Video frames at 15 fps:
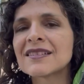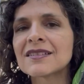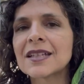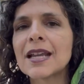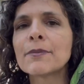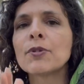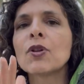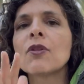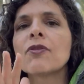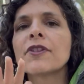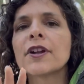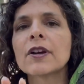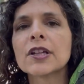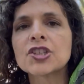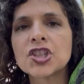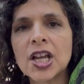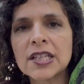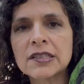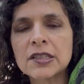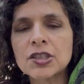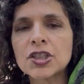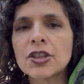stable, they're
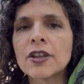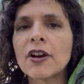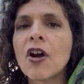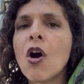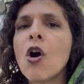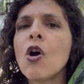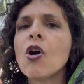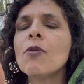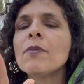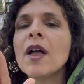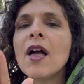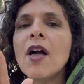adjusted to their home,